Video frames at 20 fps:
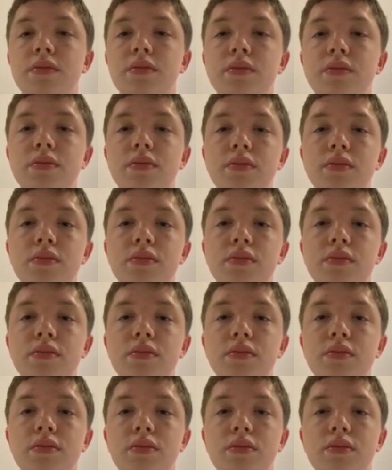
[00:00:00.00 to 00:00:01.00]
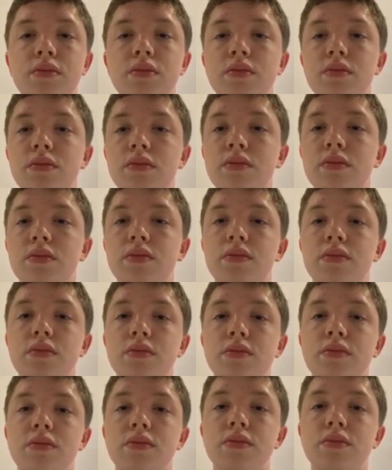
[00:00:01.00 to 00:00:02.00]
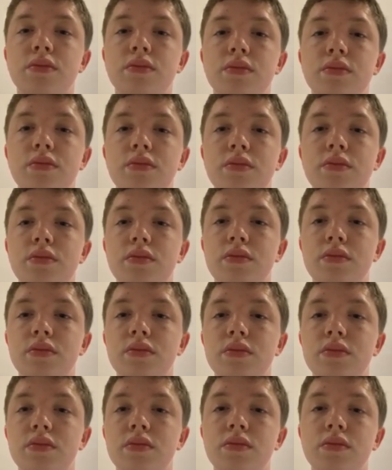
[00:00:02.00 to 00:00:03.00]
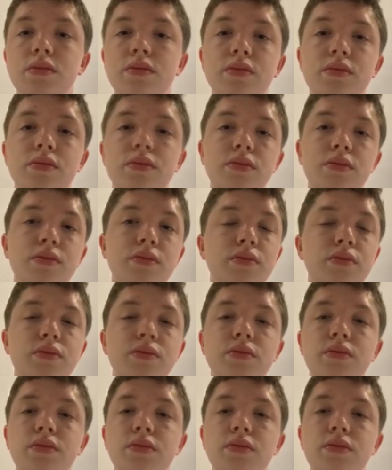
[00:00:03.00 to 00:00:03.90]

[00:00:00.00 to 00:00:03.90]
[no speech]